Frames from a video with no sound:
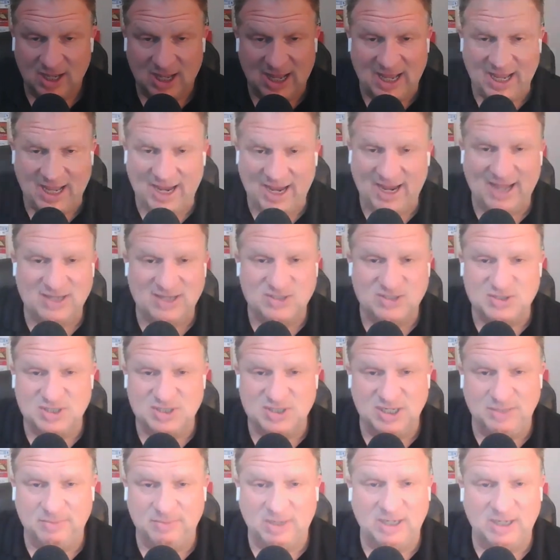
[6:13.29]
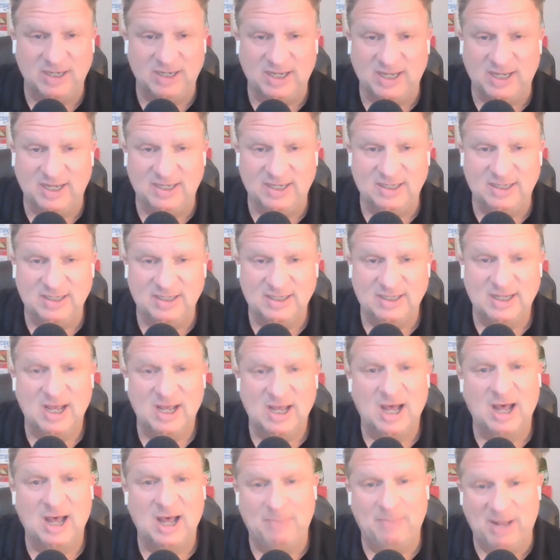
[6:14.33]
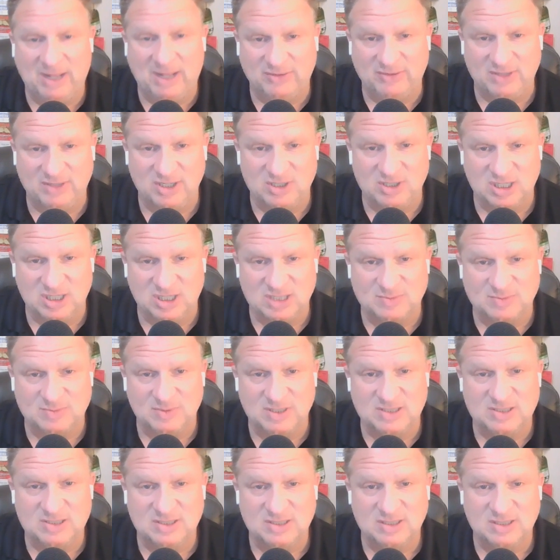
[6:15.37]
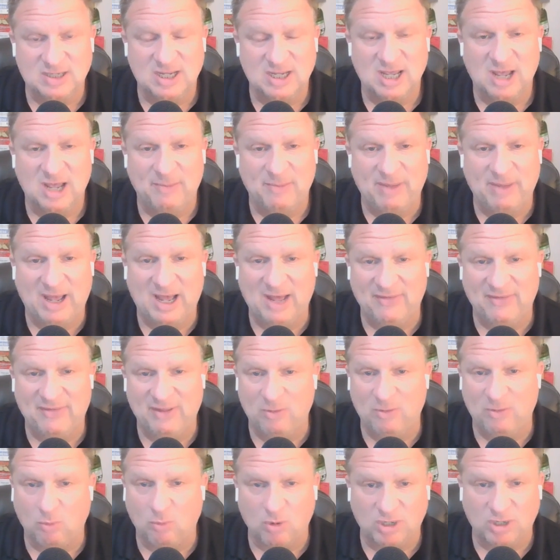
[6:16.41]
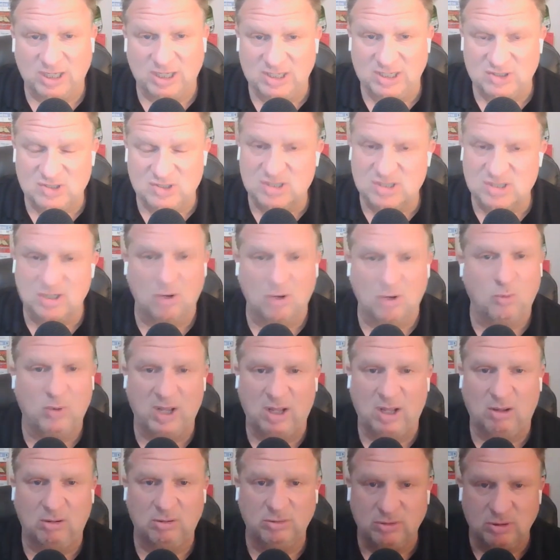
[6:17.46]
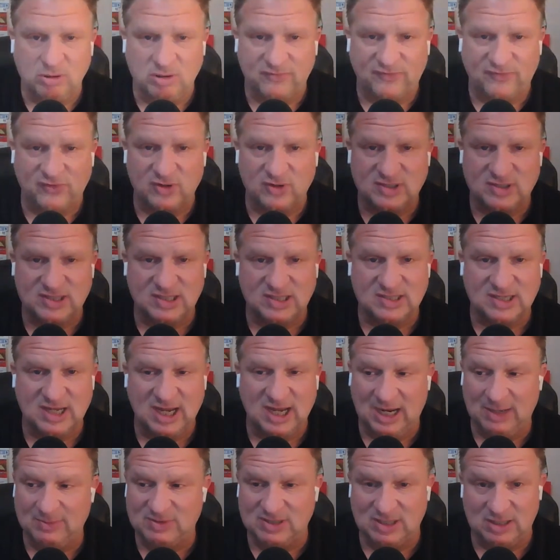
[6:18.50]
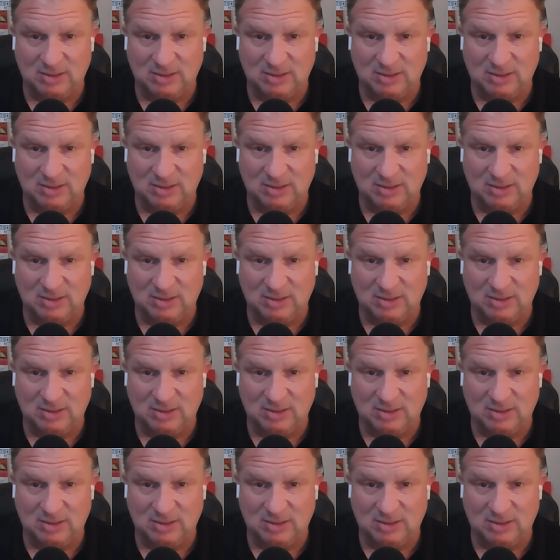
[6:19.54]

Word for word: I asked Gene Monday about the adjustments about how they were working so well through the first six games.